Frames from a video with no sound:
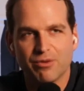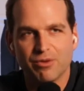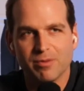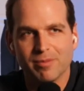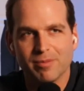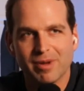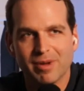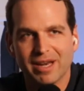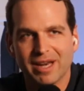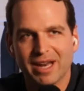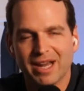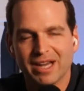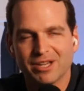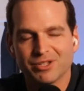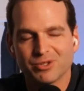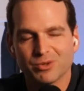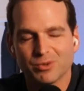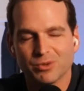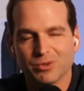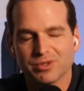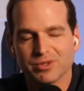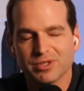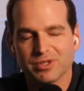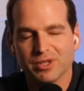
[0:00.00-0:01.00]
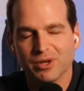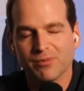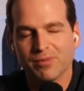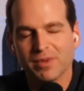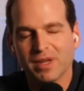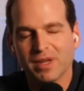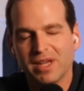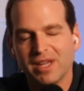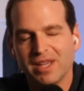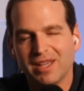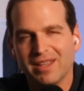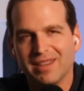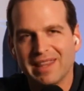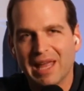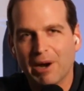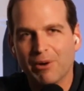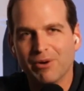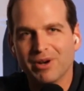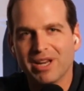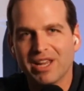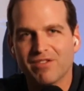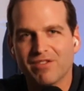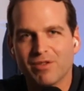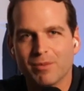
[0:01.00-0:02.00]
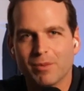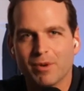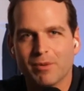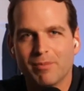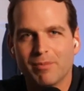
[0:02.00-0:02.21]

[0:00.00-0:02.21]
We met in high school. So that would give them